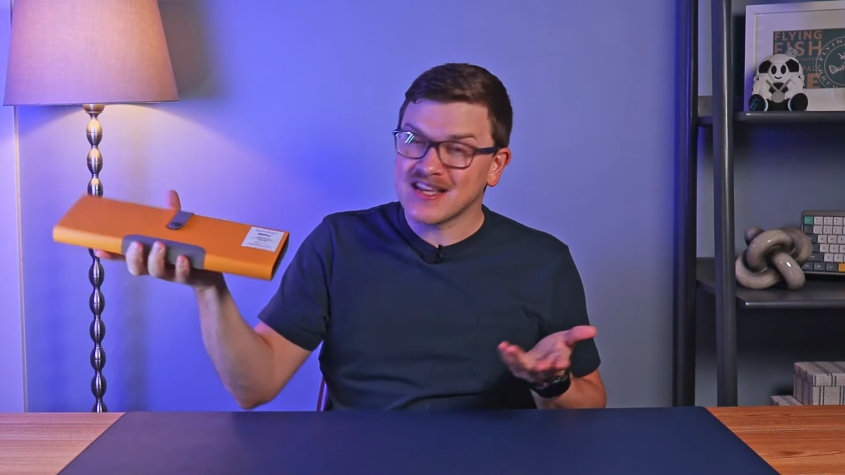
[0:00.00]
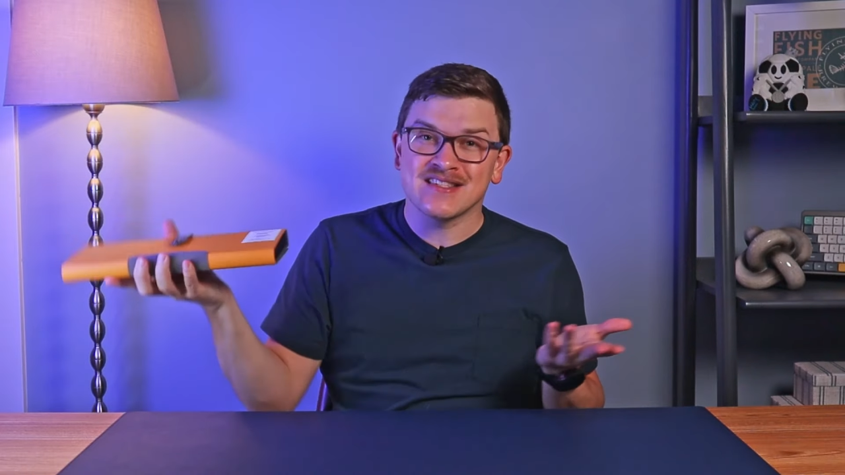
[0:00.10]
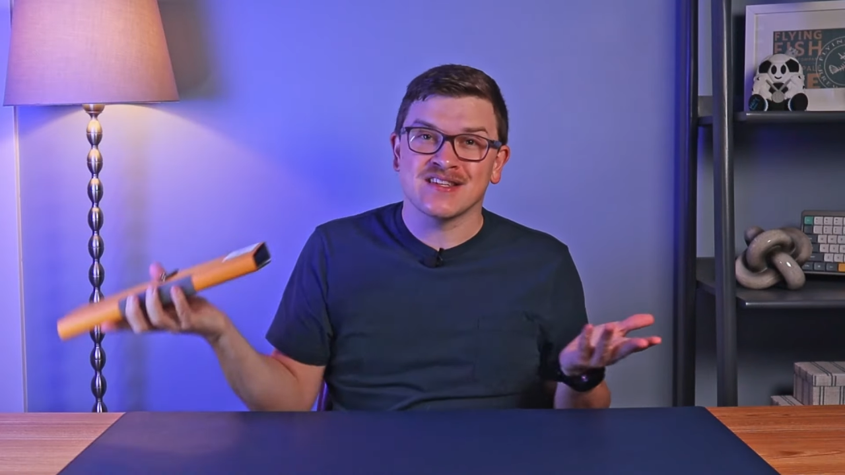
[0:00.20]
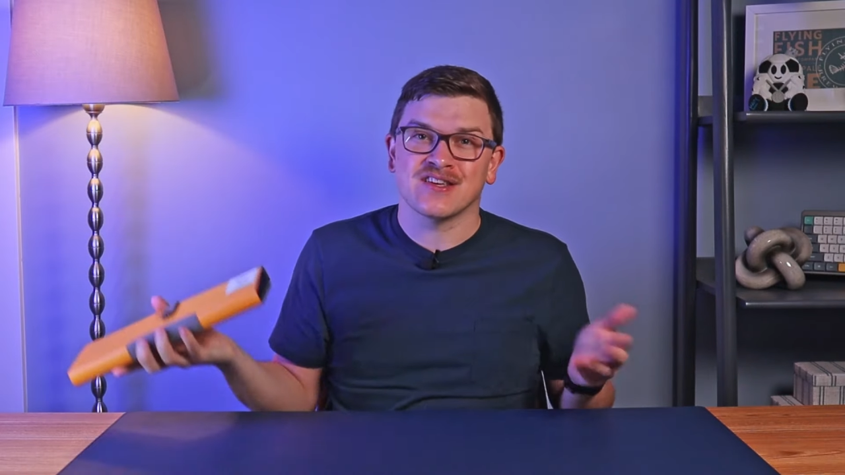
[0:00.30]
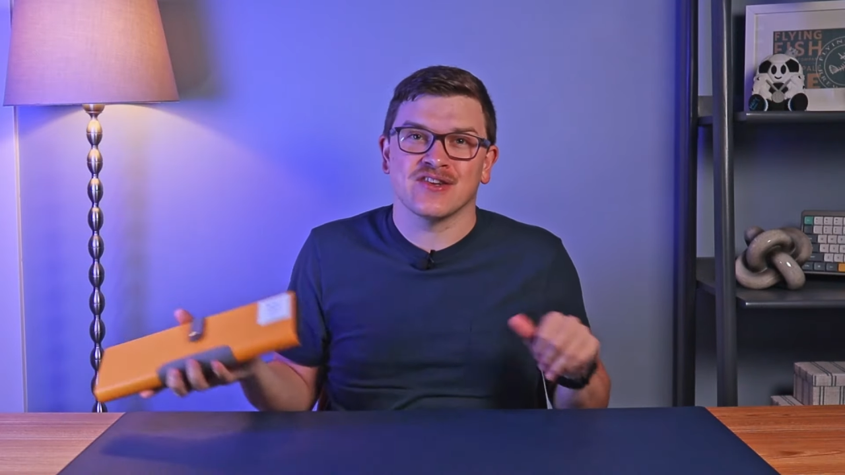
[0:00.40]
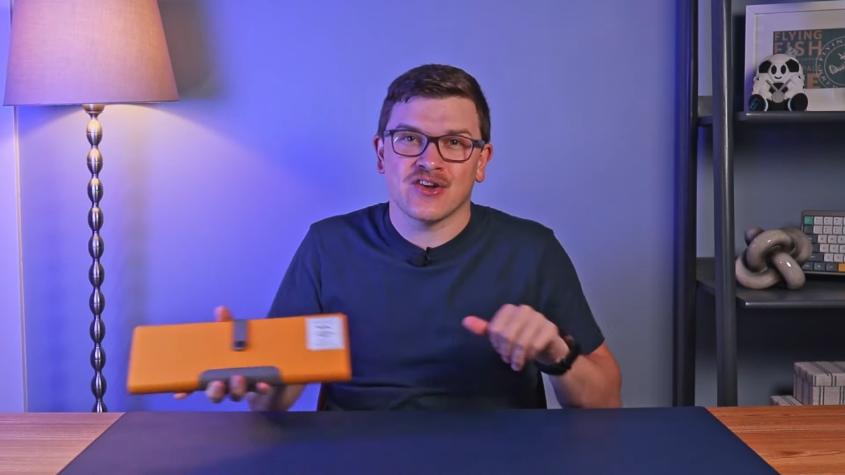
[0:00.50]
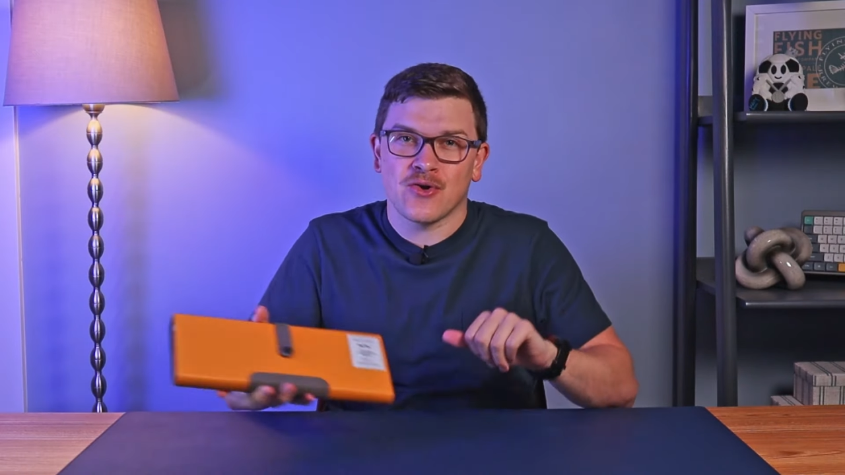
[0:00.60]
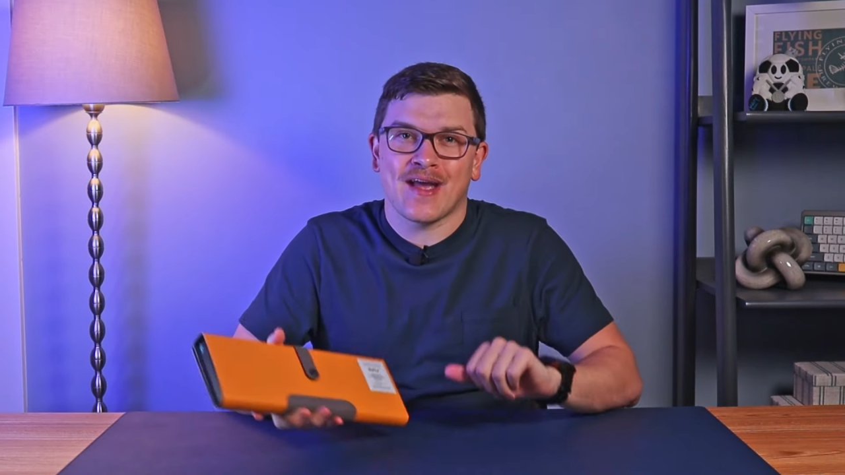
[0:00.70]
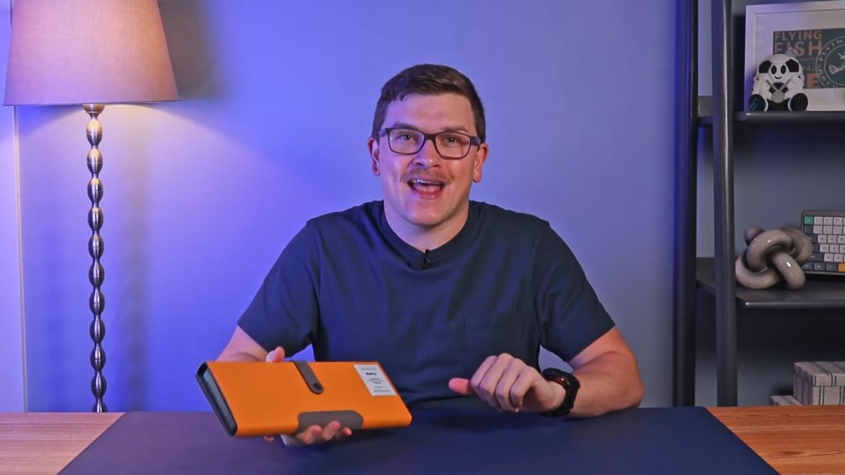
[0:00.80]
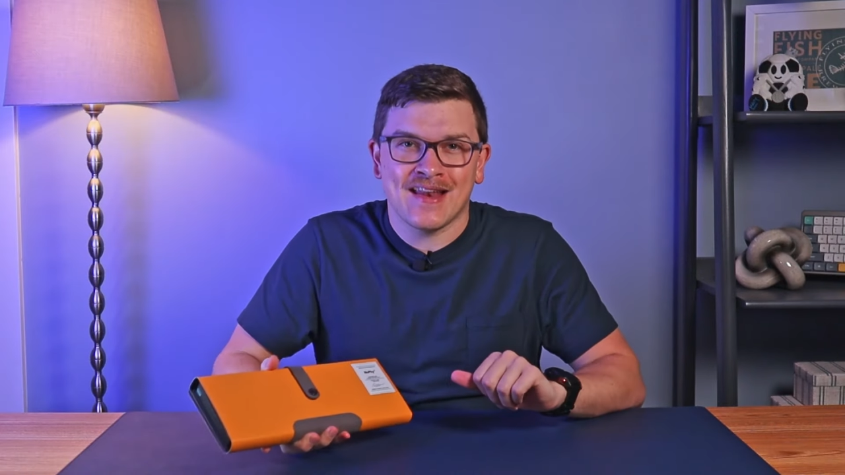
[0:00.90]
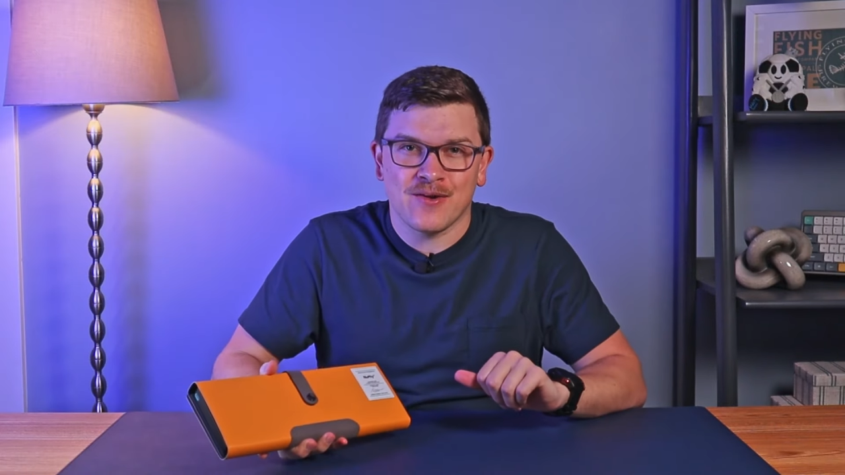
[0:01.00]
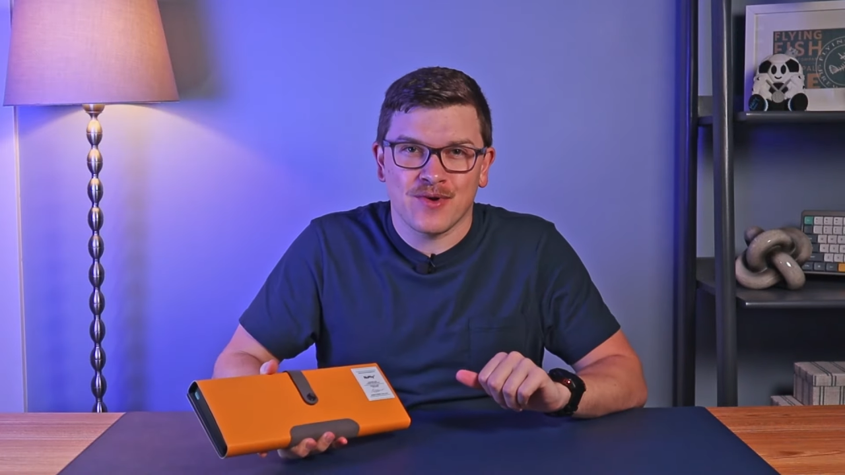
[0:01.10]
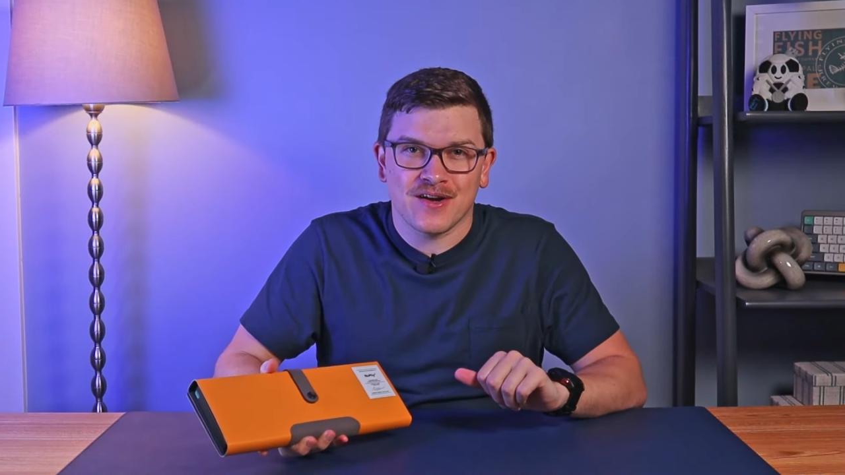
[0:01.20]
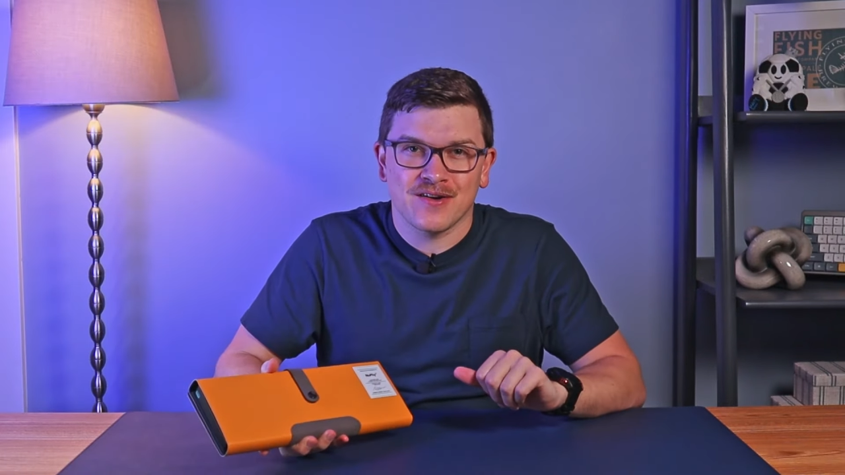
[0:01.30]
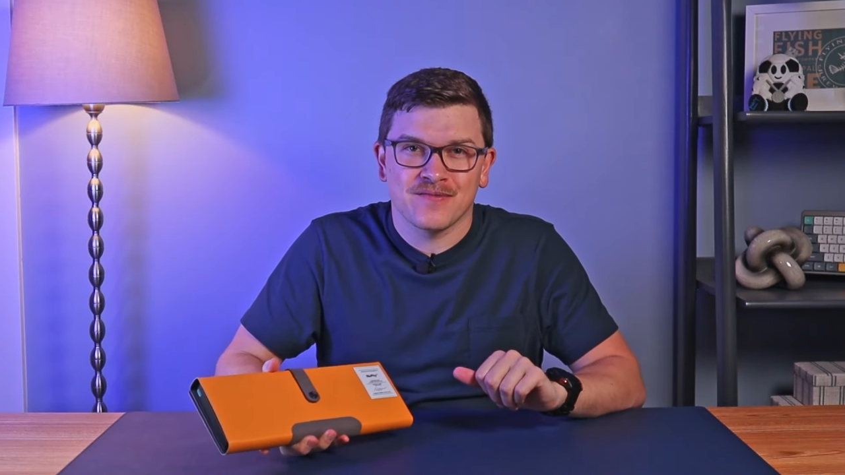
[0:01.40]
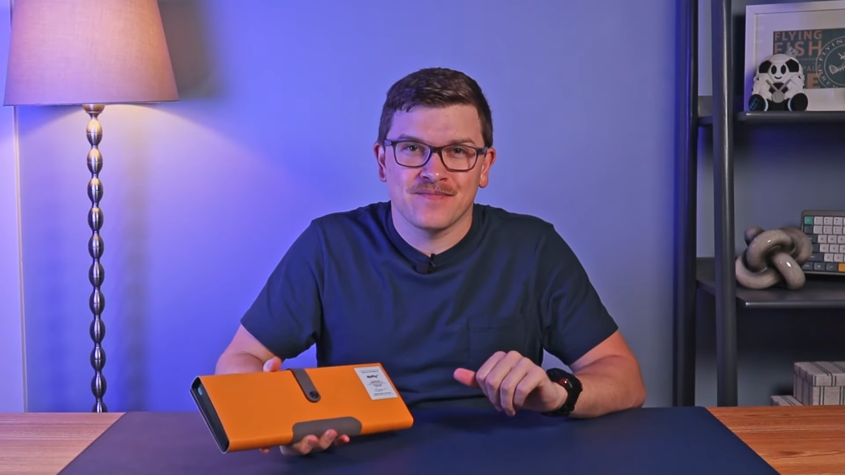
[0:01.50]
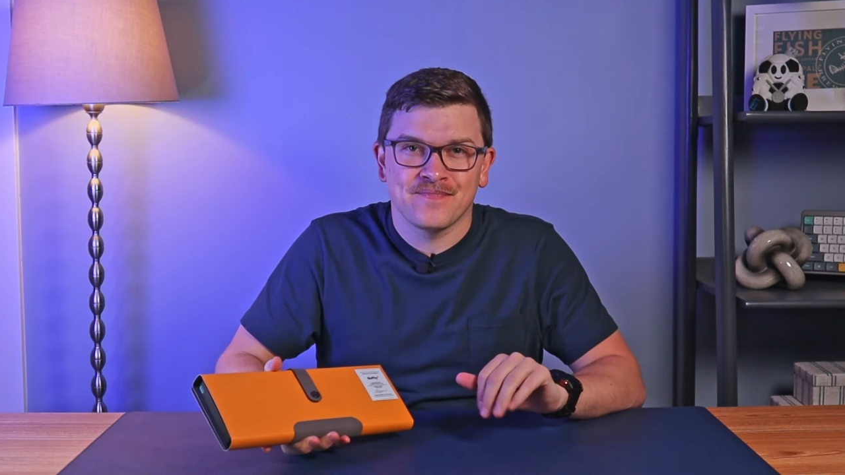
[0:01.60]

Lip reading: isn't going to go anywhere.